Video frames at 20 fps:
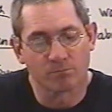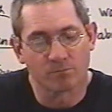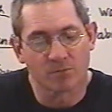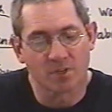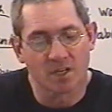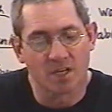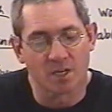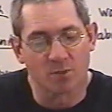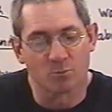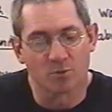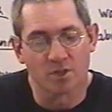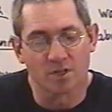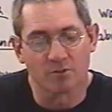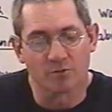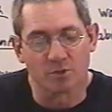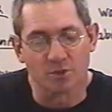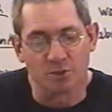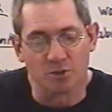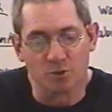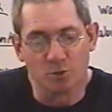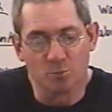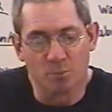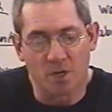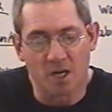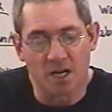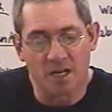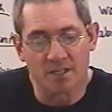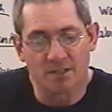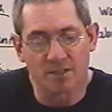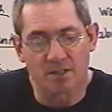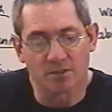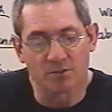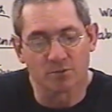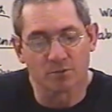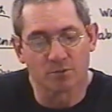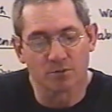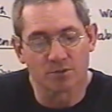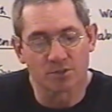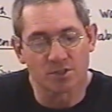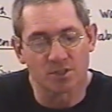And whatever you bind on earth
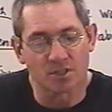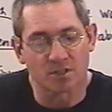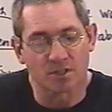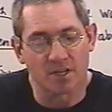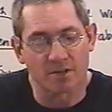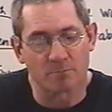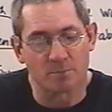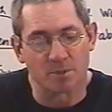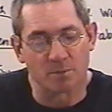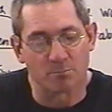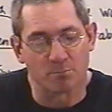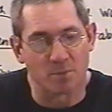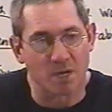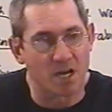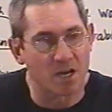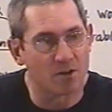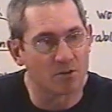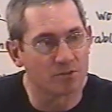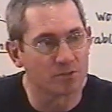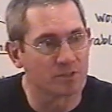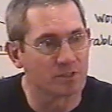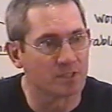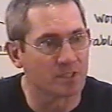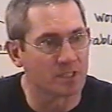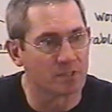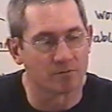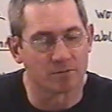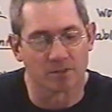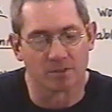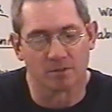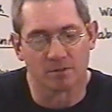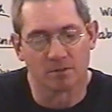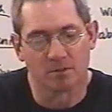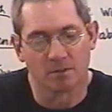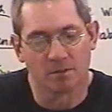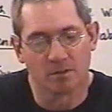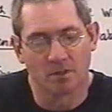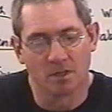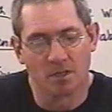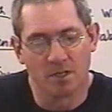shall have been bound in heaven,
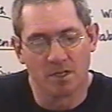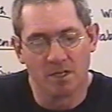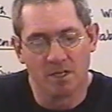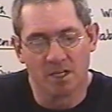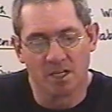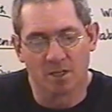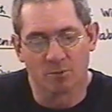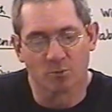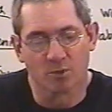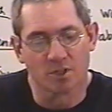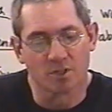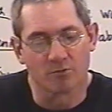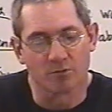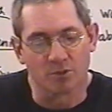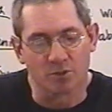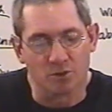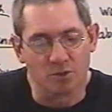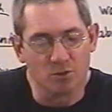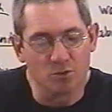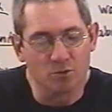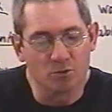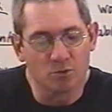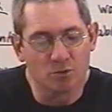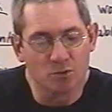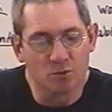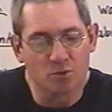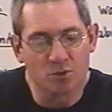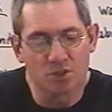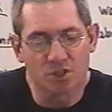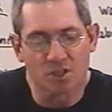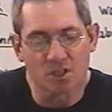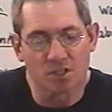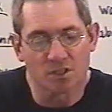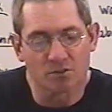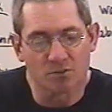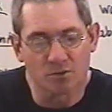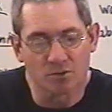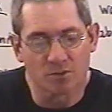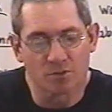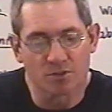and whatever you loose on
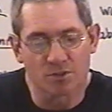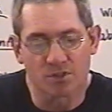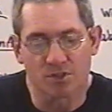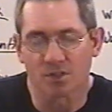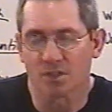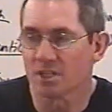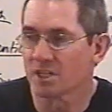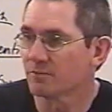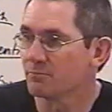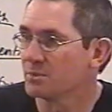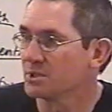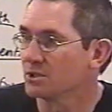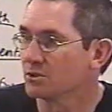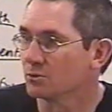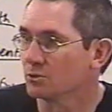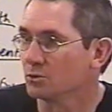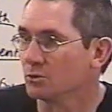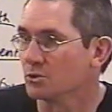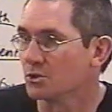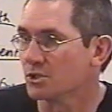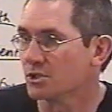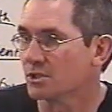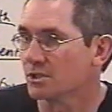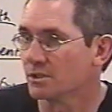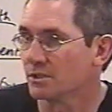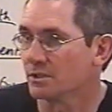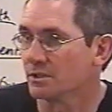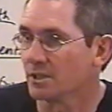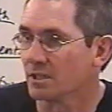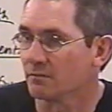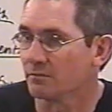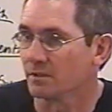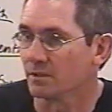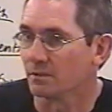earth shall have been loosed in heaven.